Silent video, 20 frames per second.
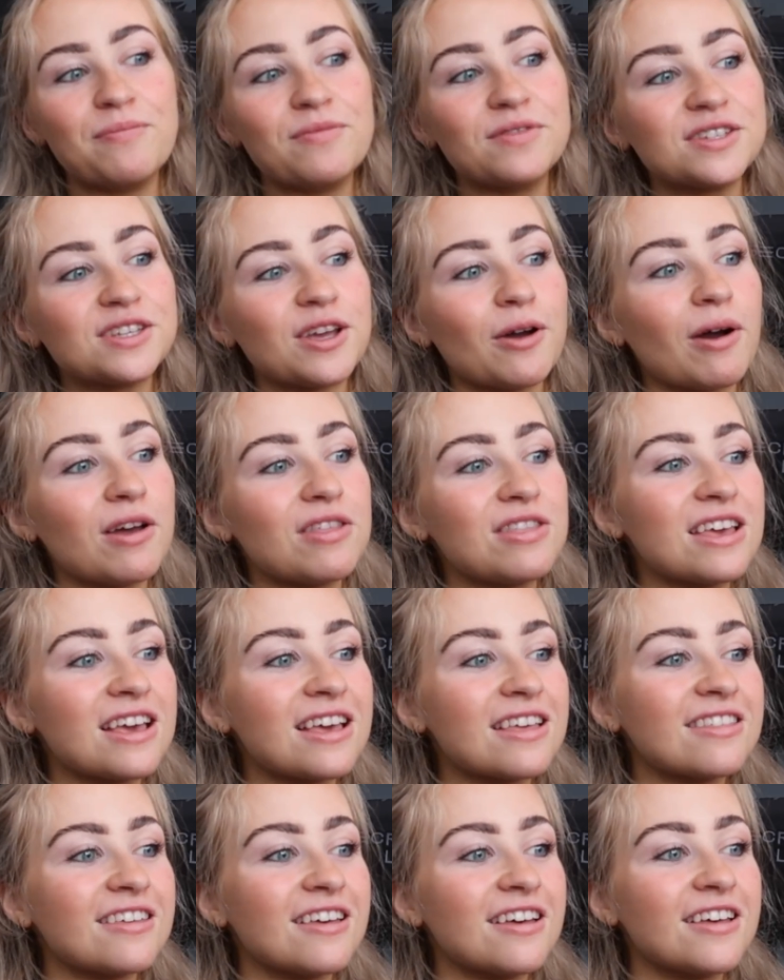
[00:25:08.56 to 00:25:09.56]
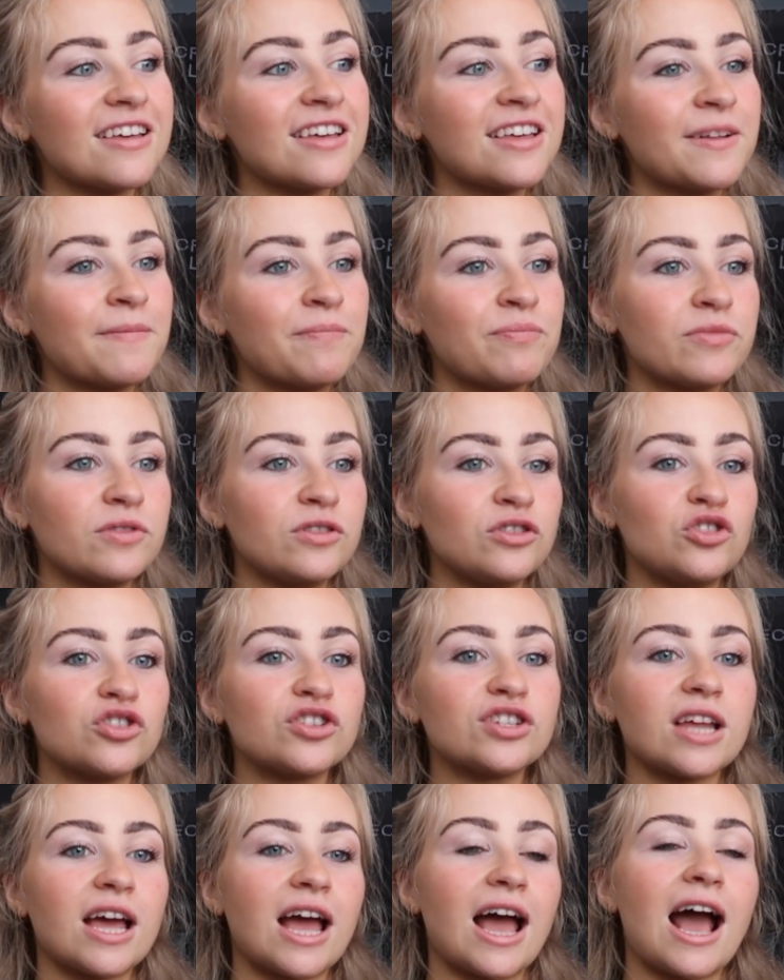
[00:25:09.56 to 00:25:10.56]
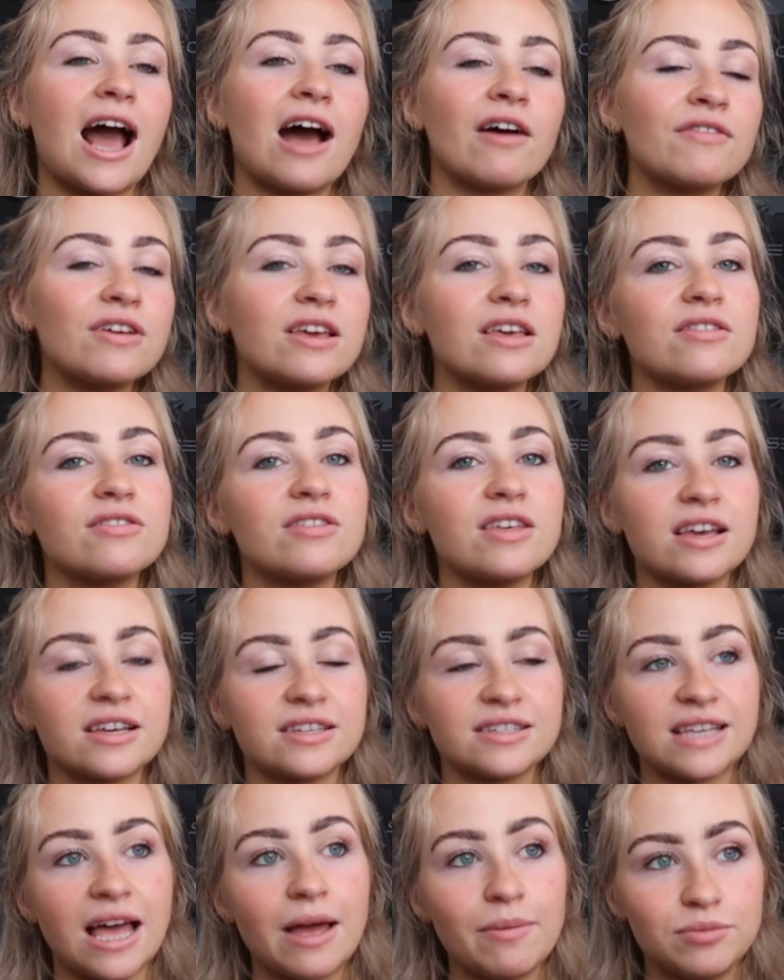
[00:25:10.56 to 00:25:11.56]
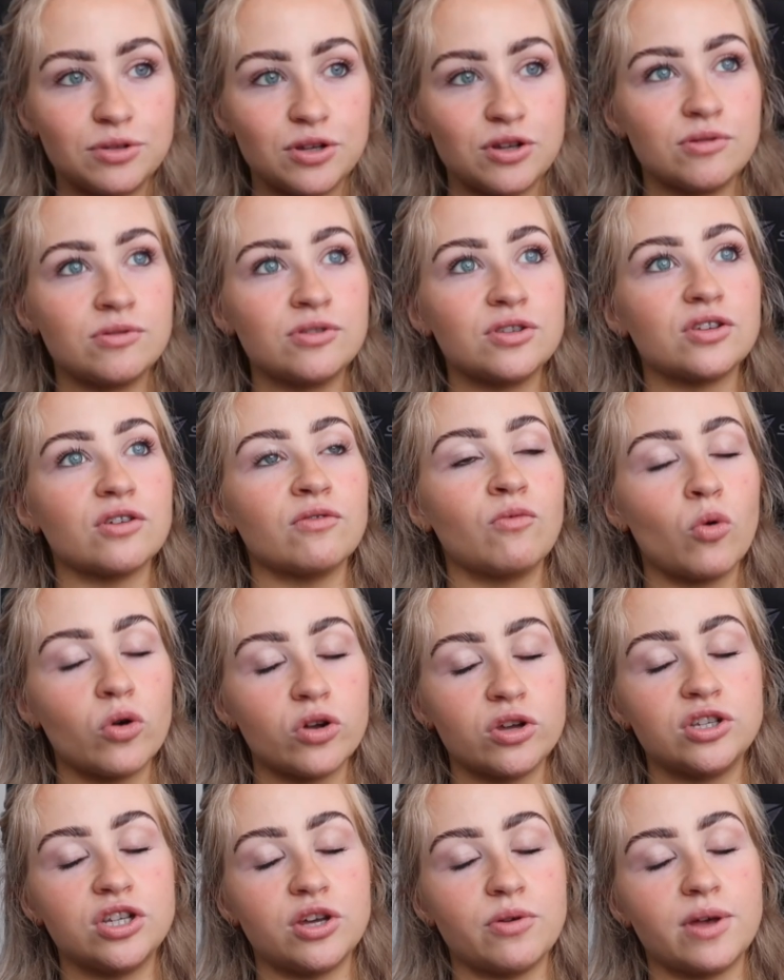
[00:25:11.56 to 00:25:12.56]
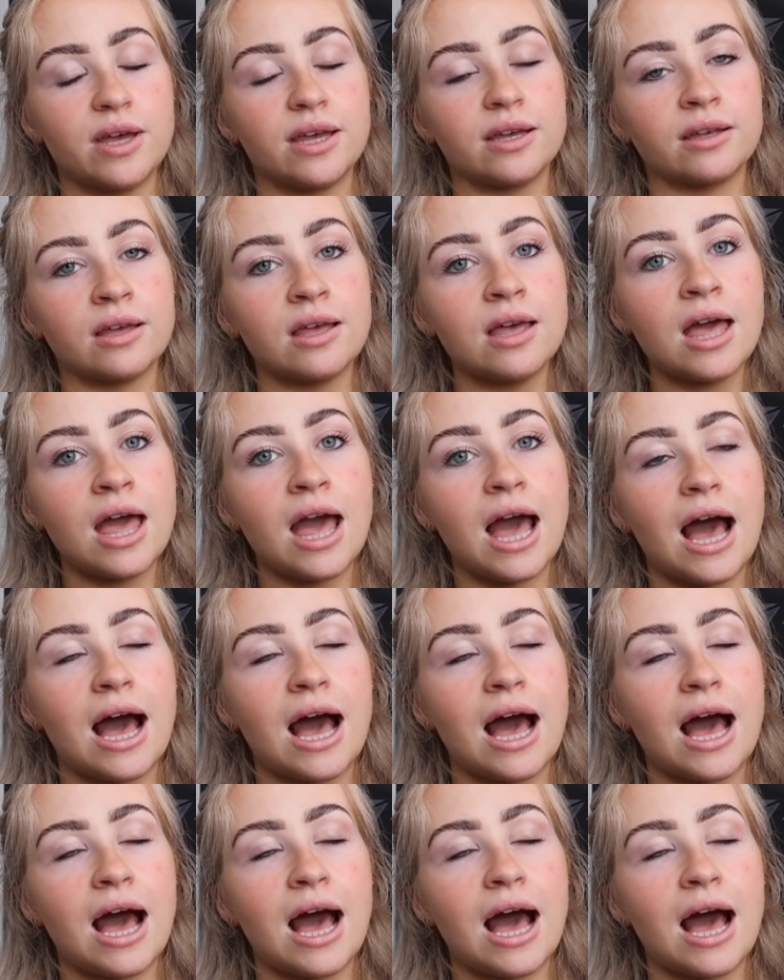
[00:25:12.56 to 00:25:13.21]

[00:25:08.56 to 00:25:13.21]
So I think that just having the acceptance of what you're doing